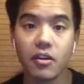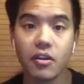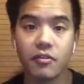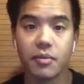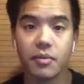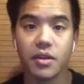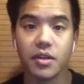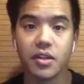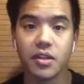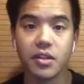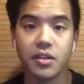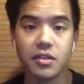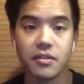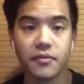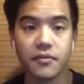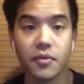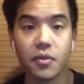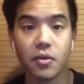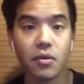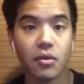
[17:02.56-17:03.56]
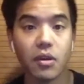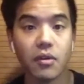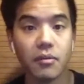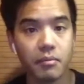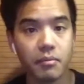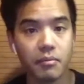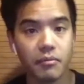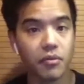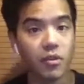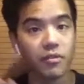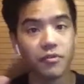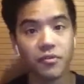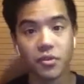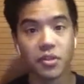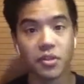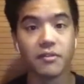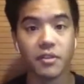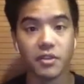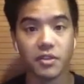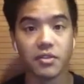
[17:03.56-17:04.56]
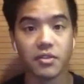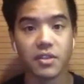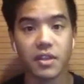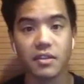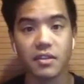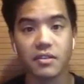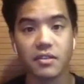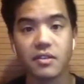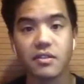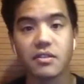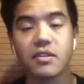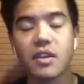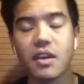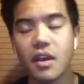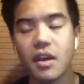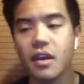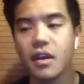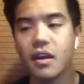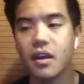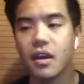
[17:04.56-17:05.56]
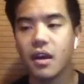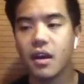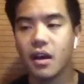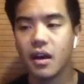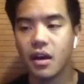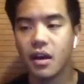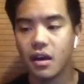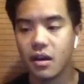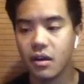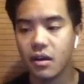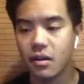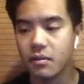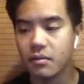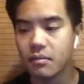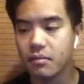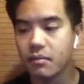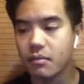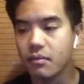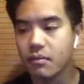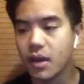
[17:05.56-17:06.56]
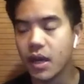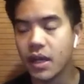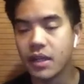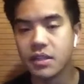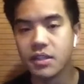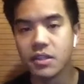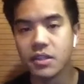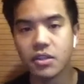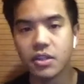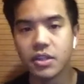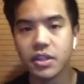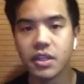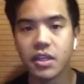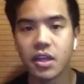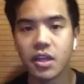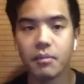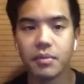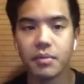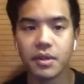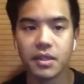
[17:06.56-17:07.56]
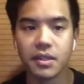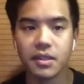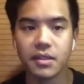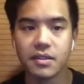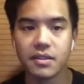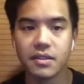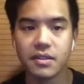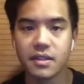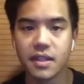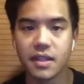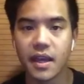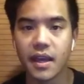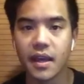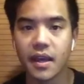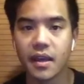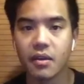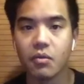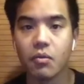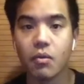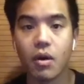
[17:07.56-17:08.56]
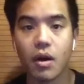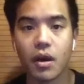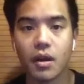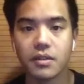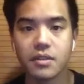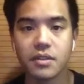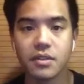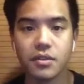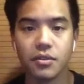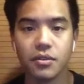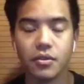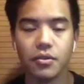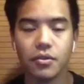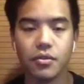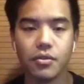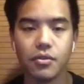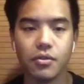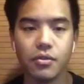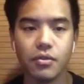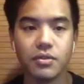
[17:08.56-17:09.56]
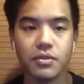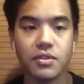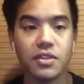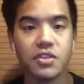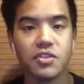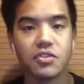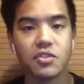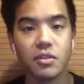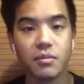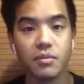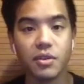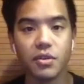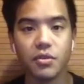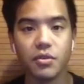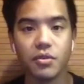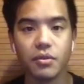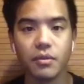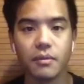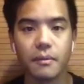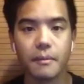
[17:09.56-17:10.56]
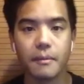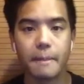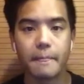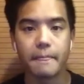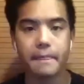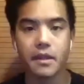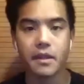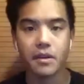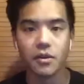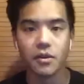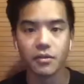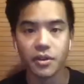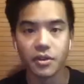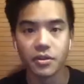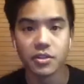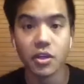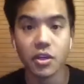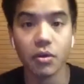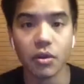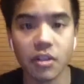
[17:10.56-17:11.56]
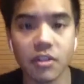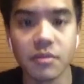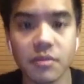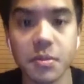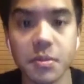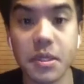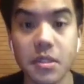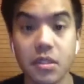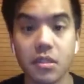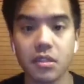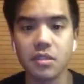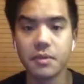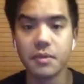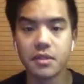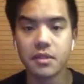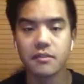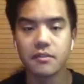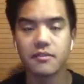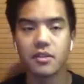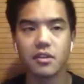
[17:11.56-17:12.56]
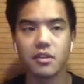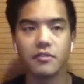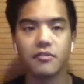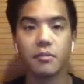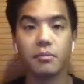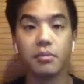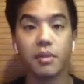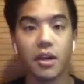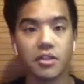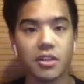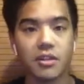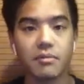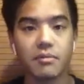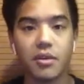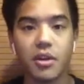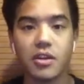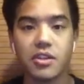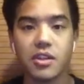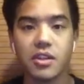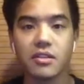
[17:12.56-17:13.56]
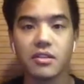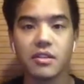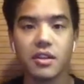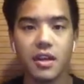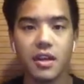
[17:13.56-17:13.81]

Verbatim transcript: of money for a, for a few different use cases. Uh, ideally companies that want to distribute you know their tokens speci- specifically for blockchain projects